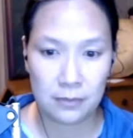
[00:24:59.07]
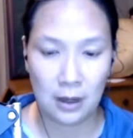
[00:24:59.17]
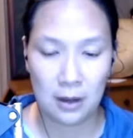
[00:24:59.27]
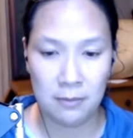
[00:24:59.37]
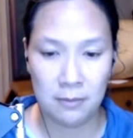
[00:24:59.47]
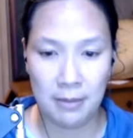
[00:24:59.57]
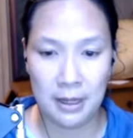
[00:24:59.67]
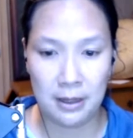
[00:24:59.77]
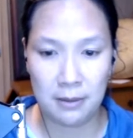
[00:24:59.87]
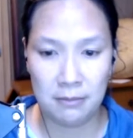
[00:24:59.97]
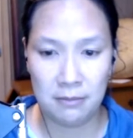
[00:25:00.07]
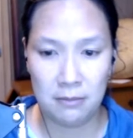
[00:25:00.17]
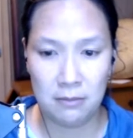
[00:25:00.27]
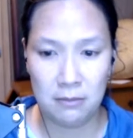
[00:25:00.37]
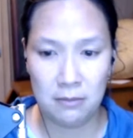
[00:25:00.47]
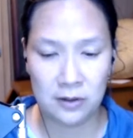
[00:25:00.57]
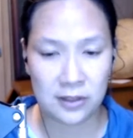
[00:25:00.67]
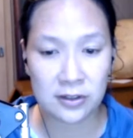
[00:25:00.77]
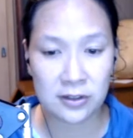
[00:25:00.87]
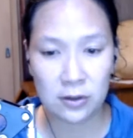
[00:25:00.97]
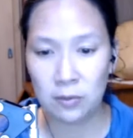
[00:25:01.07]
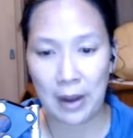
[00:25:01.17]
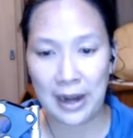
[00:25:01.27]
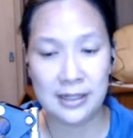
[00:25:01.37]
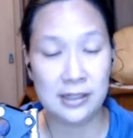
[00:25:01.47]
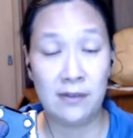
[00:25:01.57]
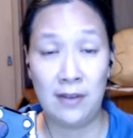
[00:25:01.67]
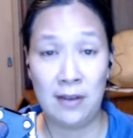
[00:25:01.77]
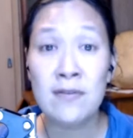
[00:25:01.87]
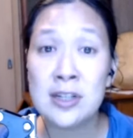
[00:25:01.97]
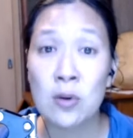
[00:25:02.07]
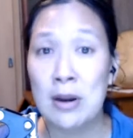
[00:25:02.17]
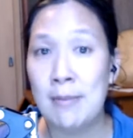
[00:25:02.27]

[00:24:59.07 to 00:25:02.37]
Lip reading: But there's also ideas of inventory